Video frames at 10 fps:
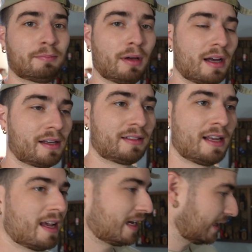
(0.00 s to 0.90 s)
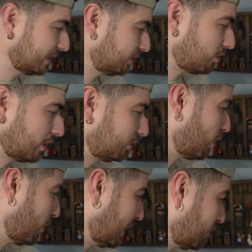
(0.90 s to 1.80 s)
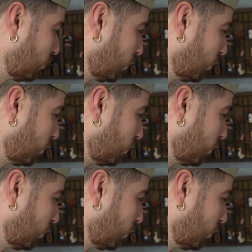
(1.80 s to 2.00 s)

bugs, and I can start throwing